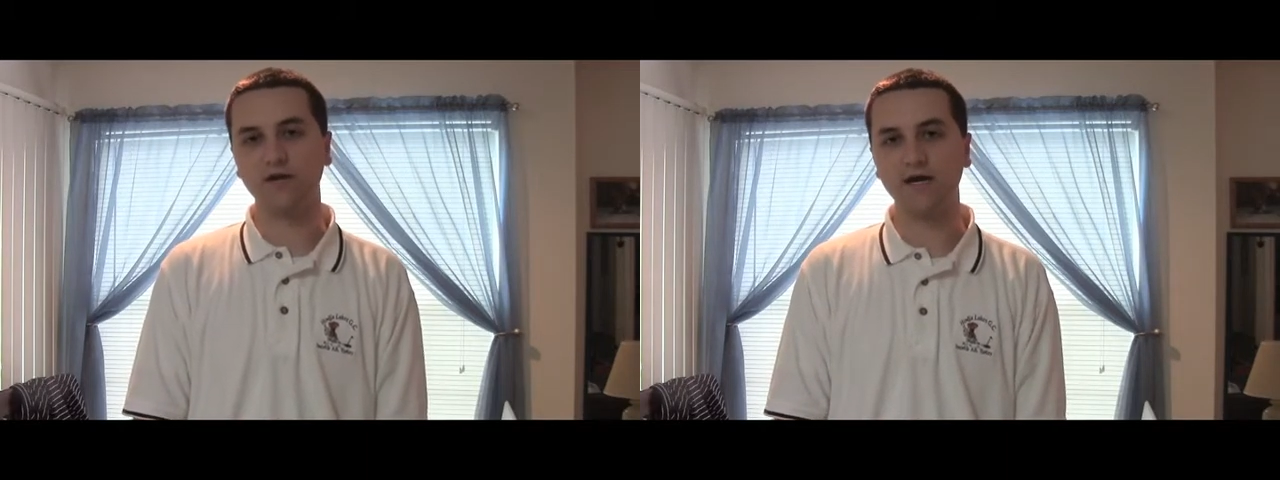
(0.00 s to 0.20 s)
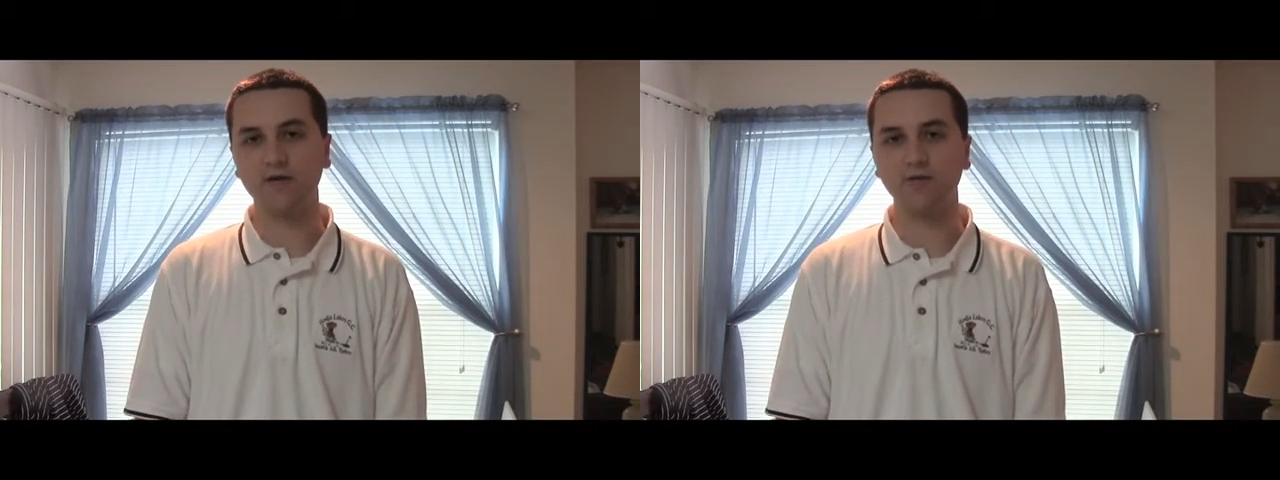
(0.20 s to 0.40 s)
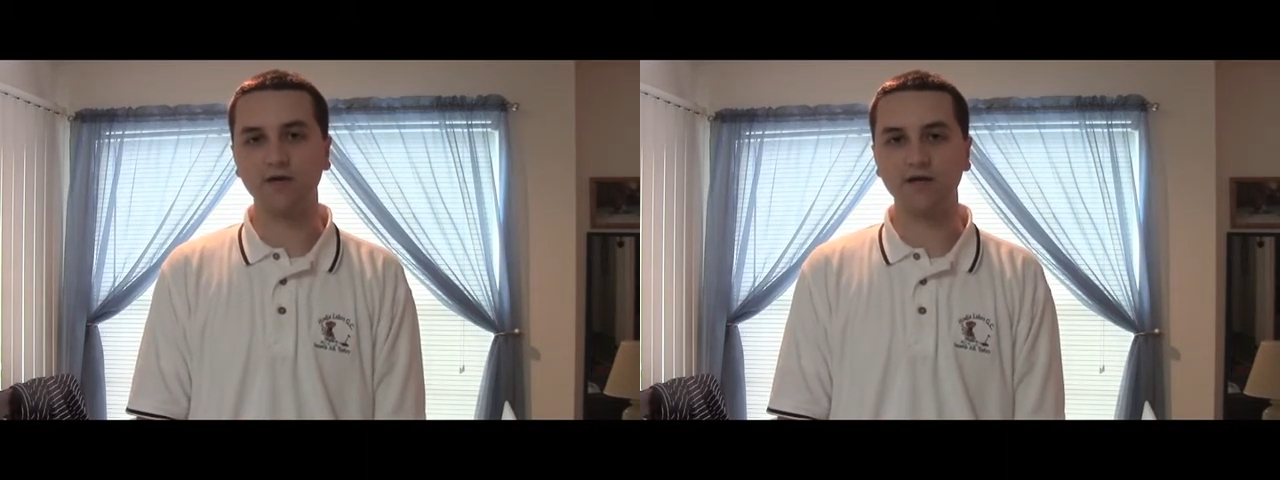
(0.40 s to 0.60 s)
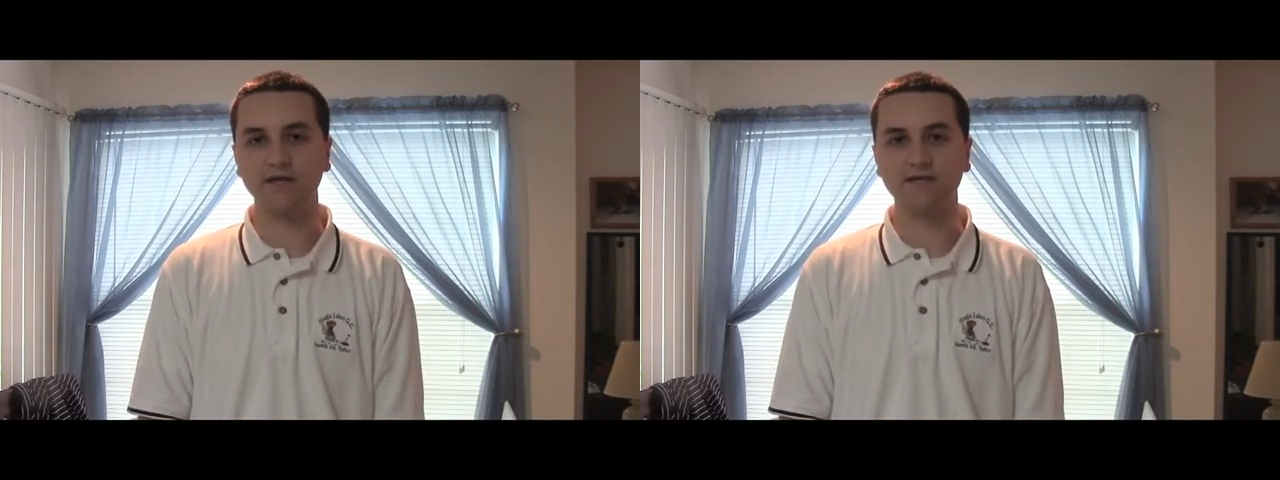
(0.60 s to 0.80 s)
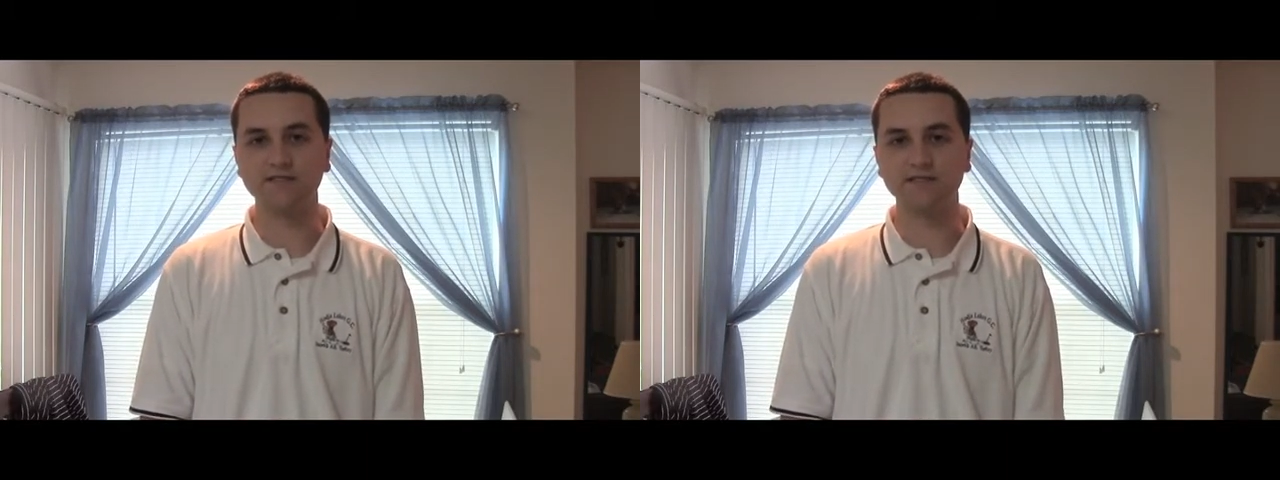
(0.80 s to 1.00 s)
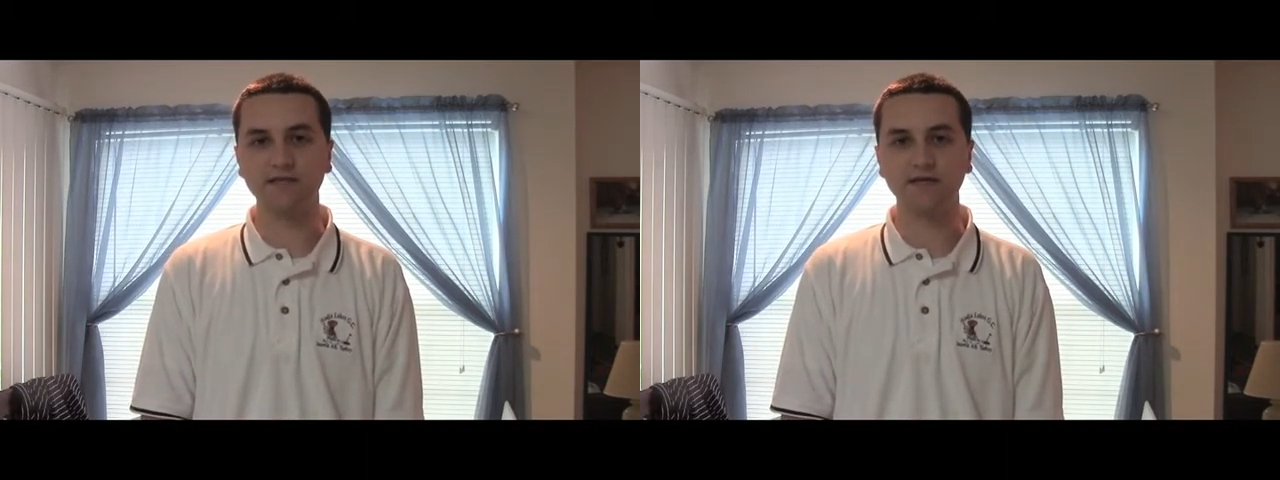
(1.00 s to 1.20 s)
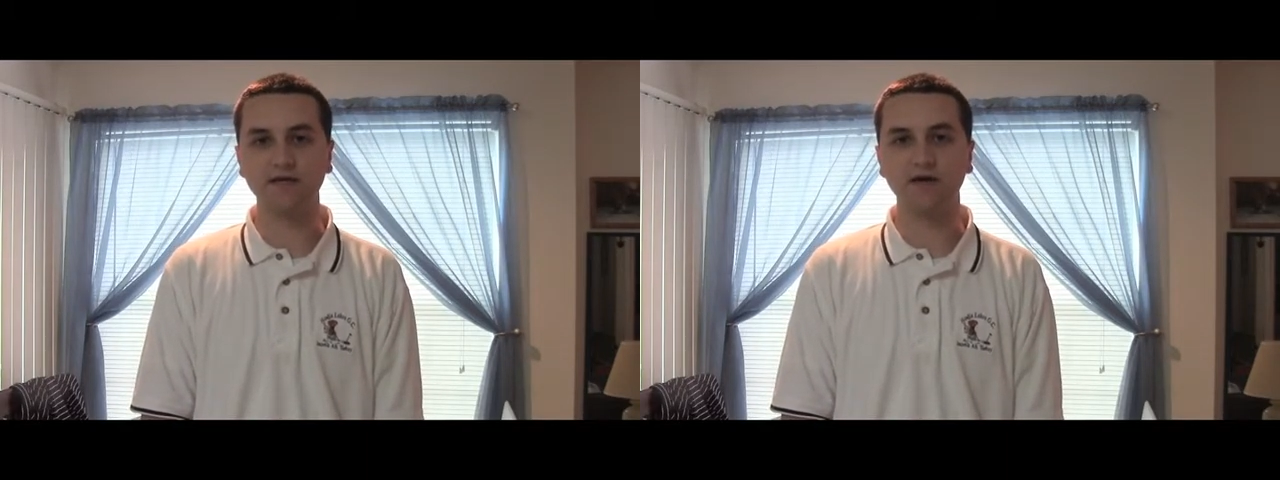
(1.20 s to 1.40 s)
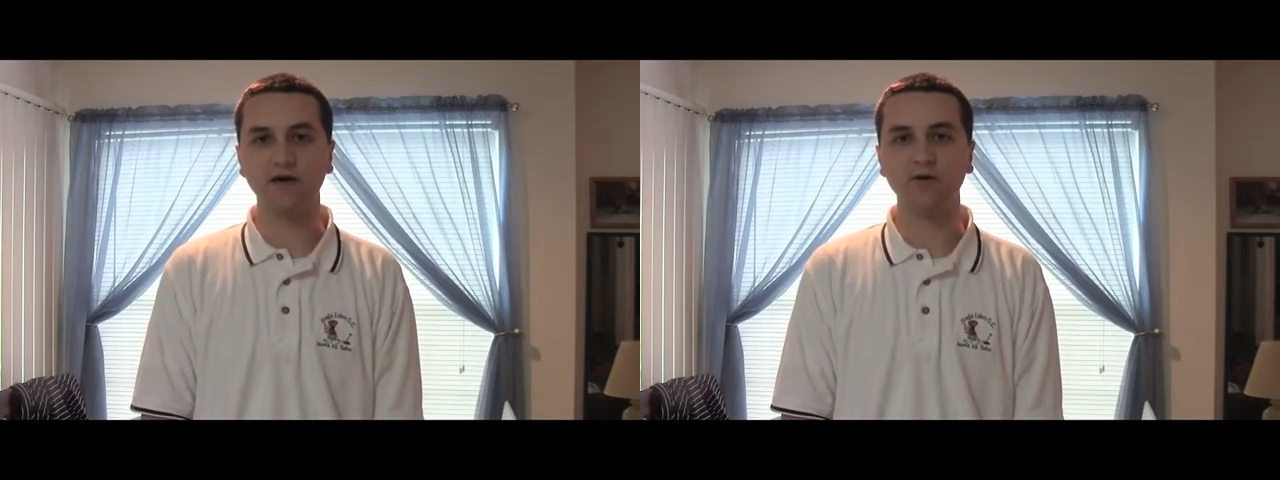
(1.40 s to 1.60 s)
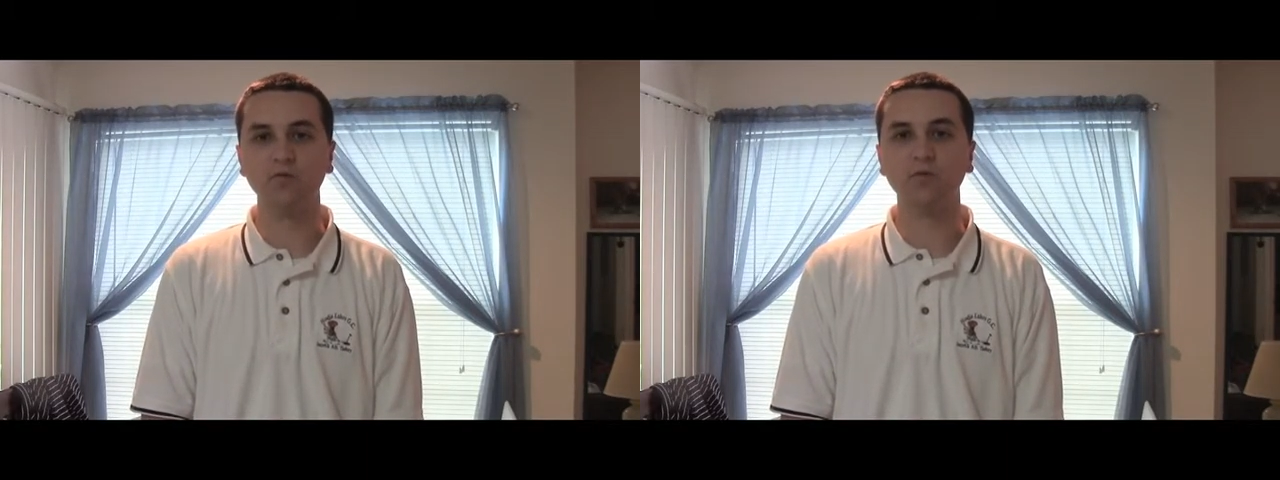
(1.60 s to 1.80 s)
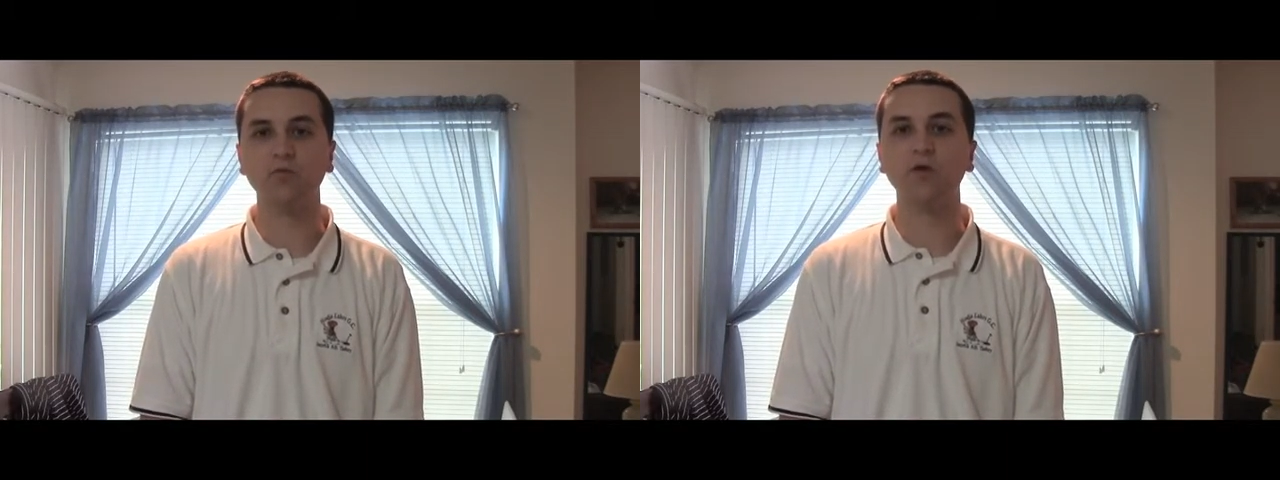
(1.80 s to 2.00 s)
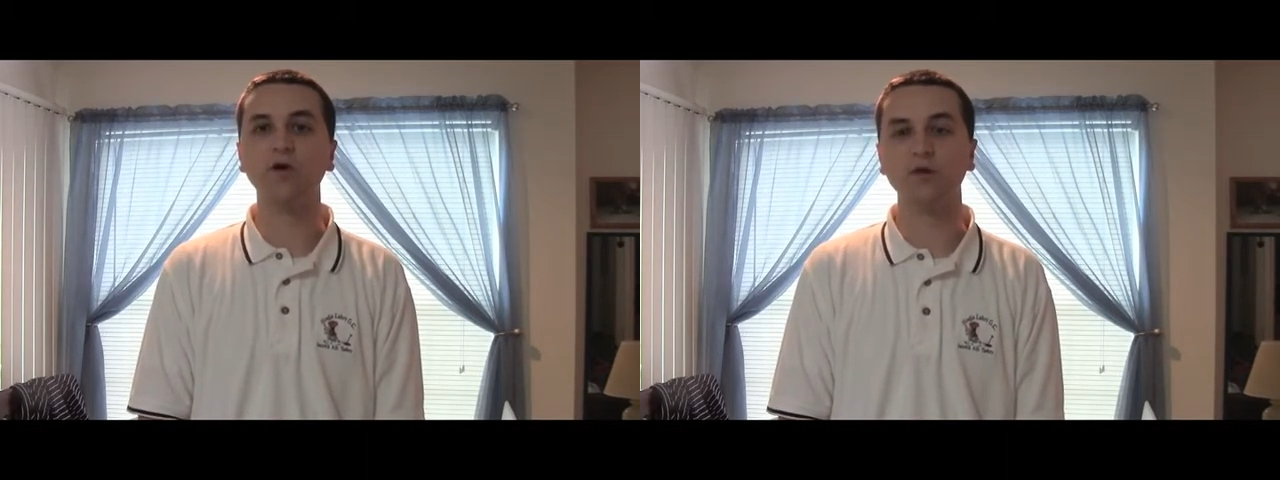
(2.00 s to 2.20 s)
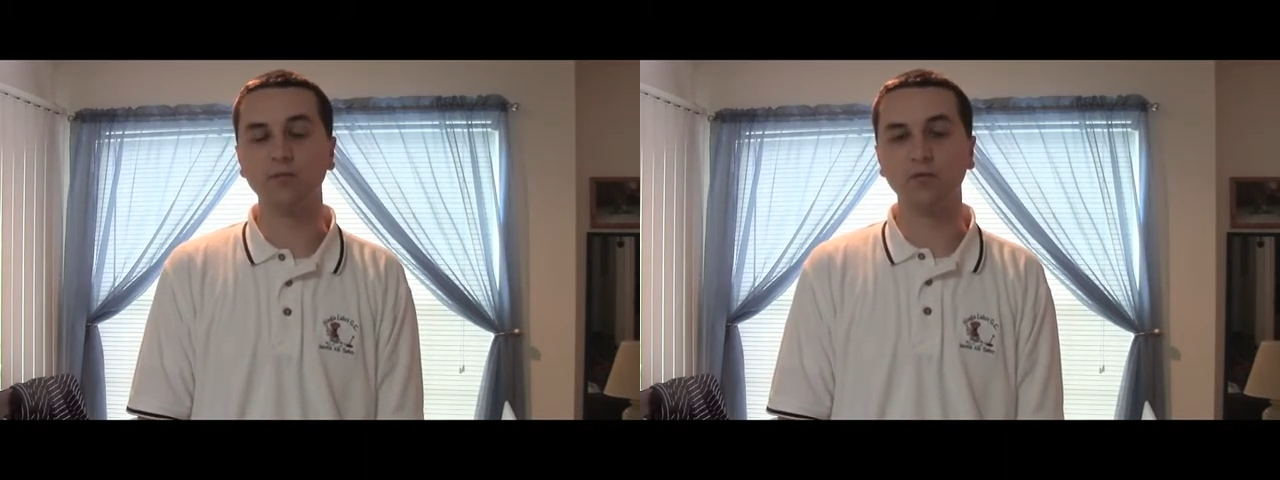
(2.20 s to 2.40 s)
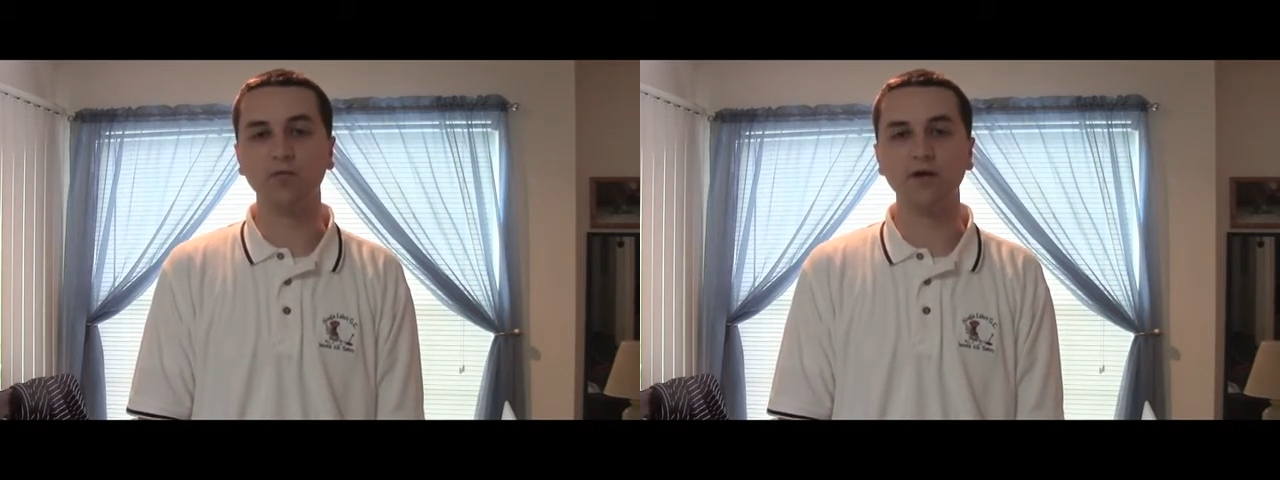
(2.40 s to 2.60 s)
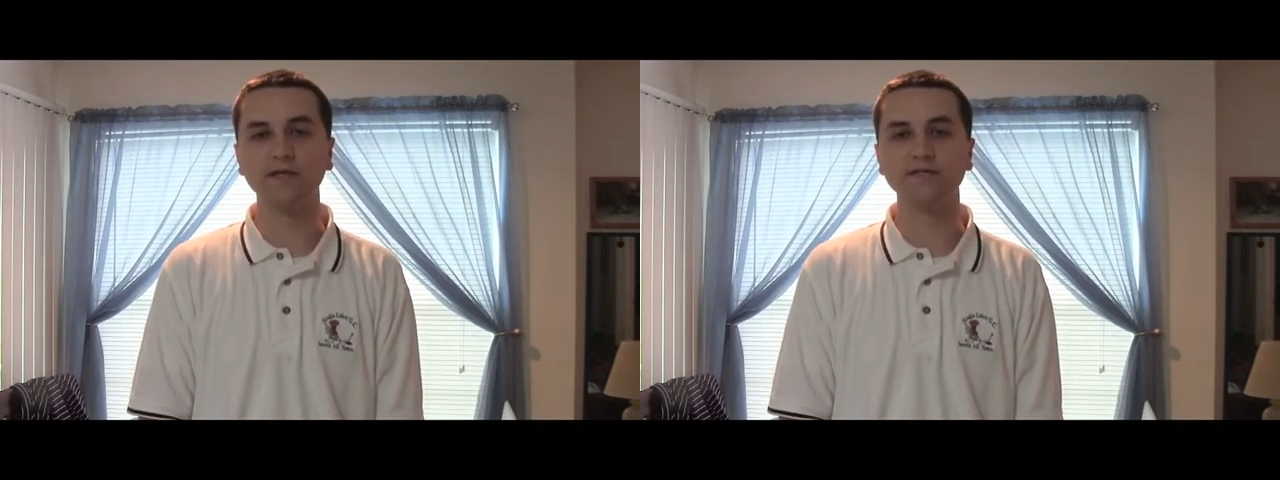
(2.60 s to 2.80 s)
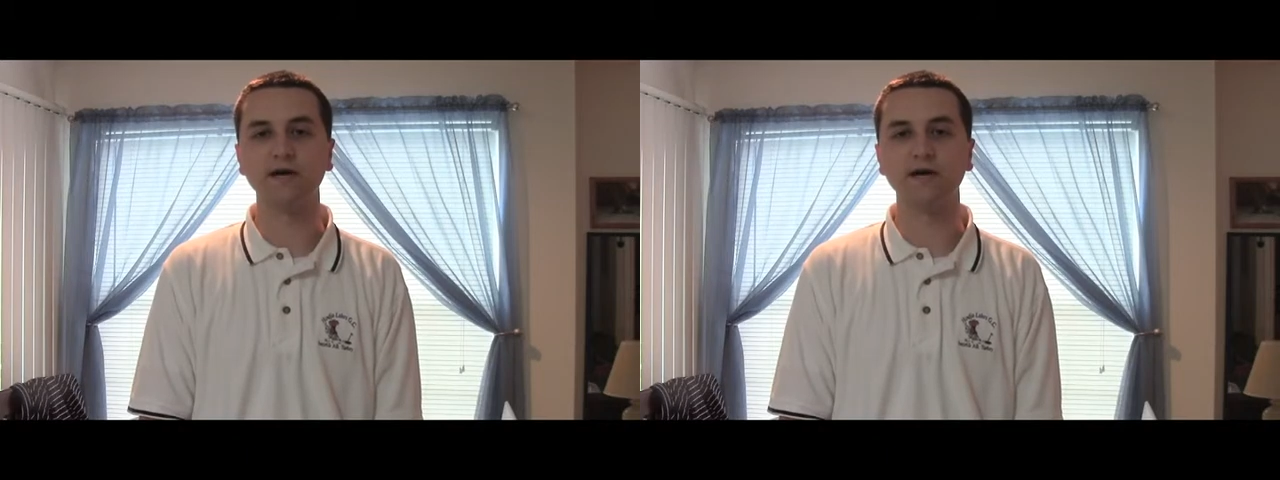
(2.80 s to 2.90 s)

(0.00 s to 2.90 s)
and now we're going to get to see who the real number one is.